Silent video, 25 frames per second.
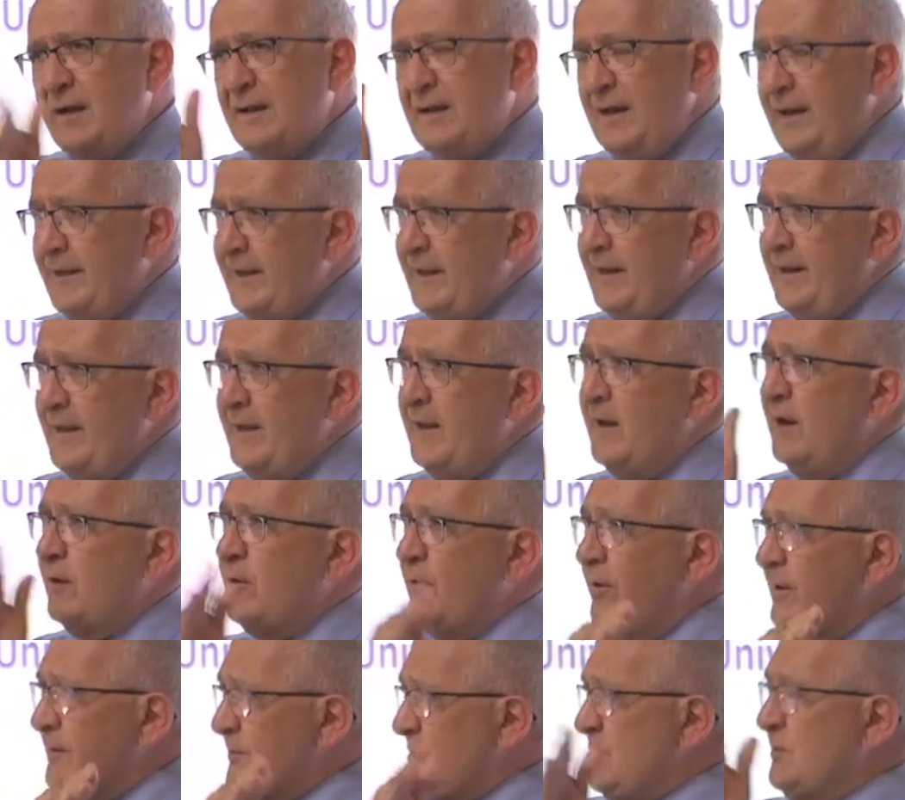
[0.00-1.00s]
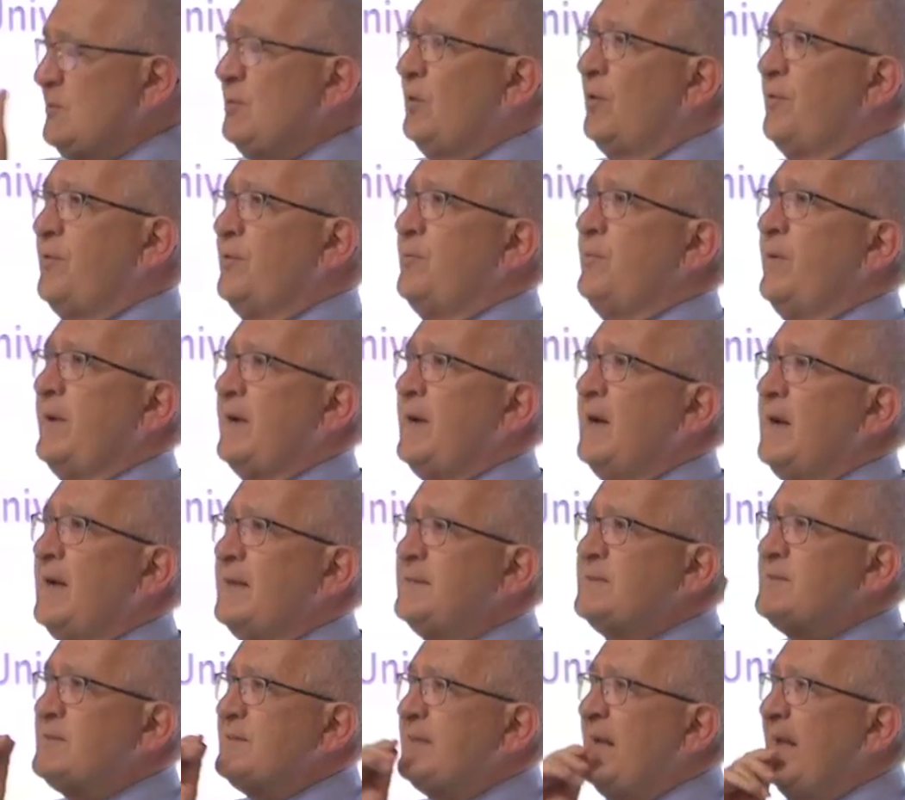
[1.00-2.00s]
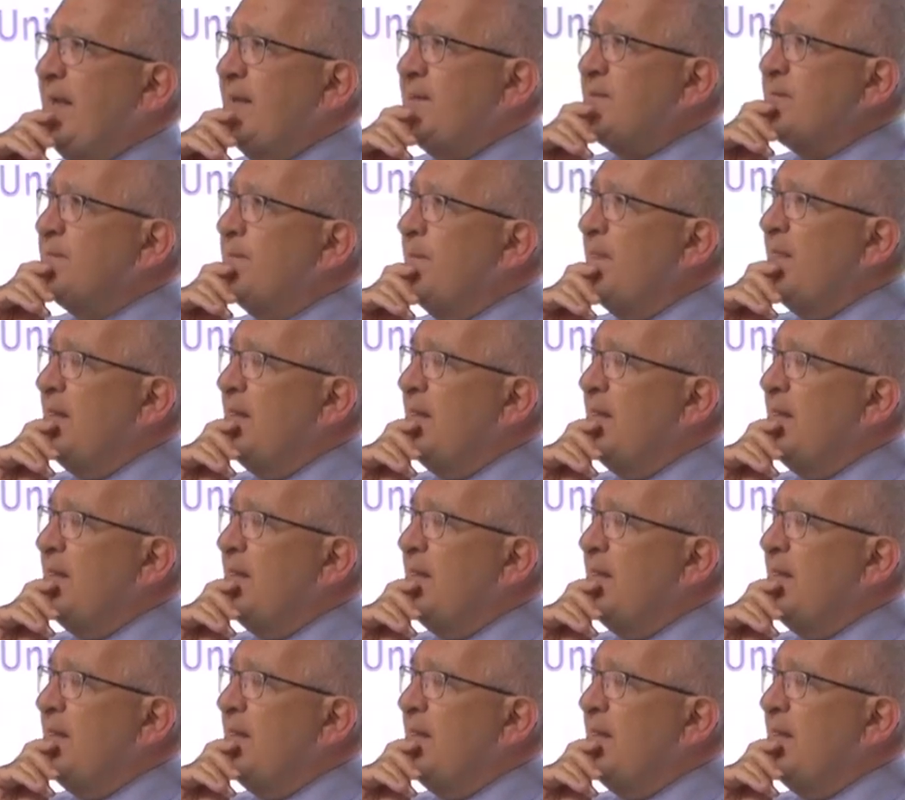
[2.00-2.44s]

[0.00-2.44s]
Clearly, across Northern Rakhine State,